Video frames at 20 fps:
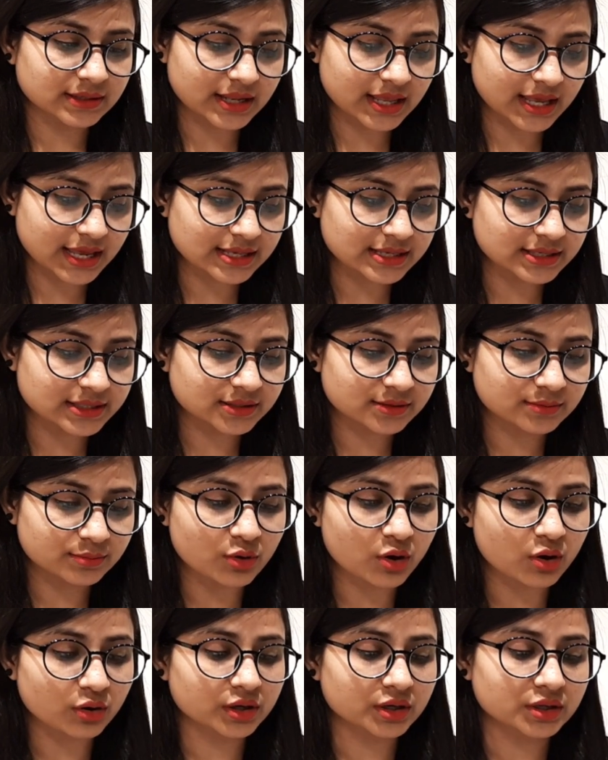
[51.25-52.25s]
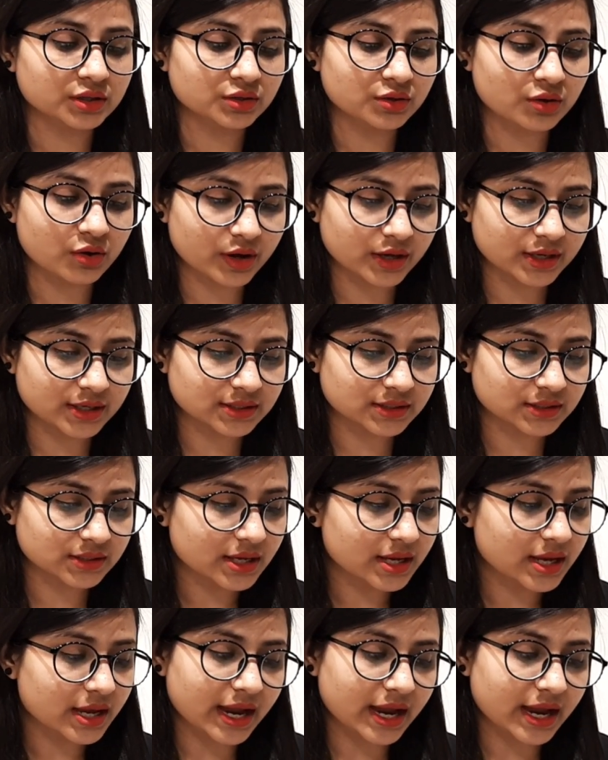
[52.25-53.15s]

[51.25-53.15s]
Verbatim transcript: nails, broken toys